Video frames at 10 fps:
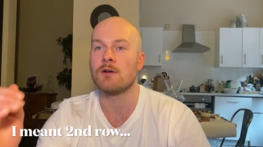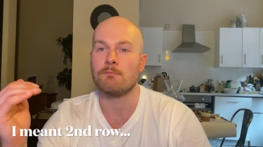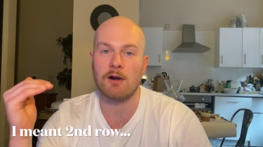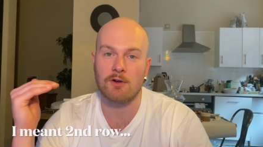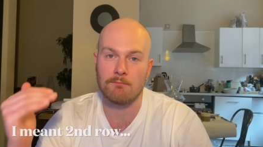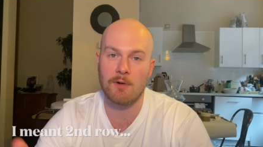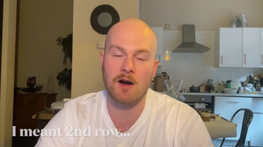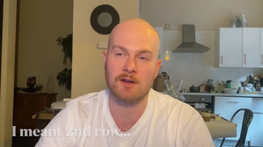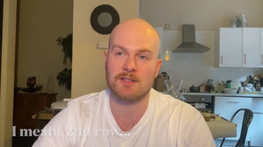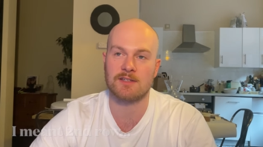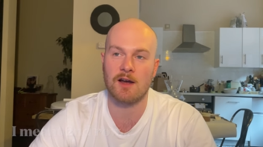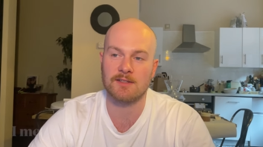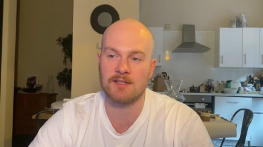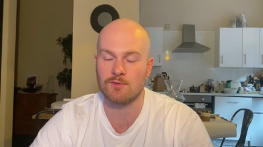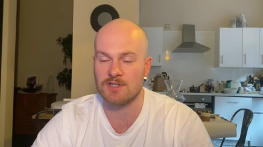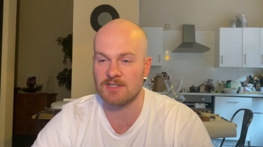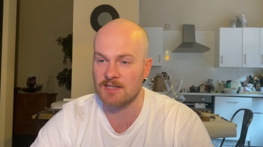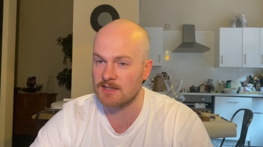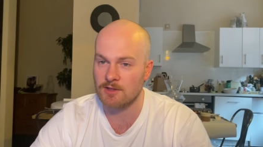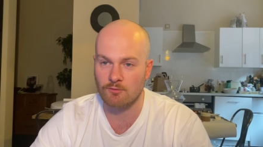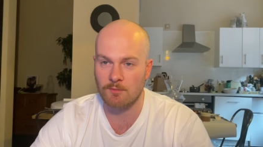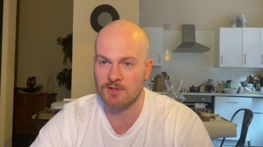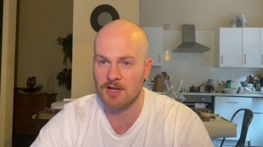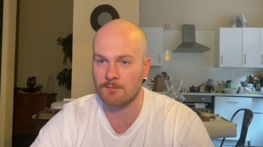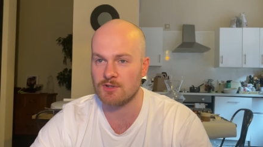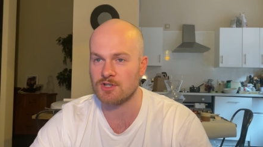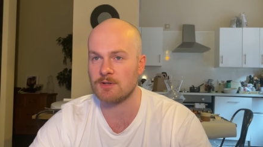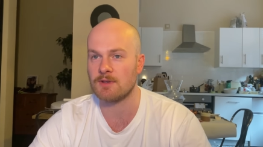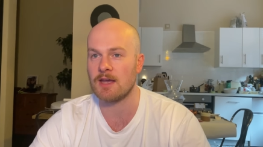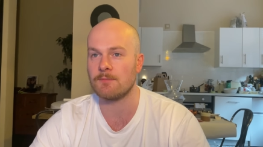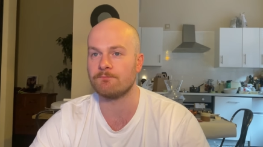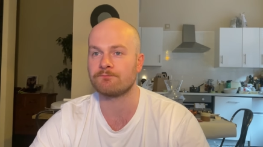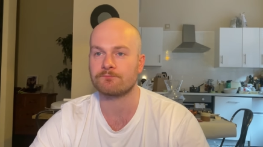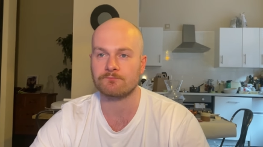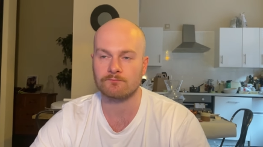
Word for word: Malcolm Marx started, which he didn't in the Rugby Championship game.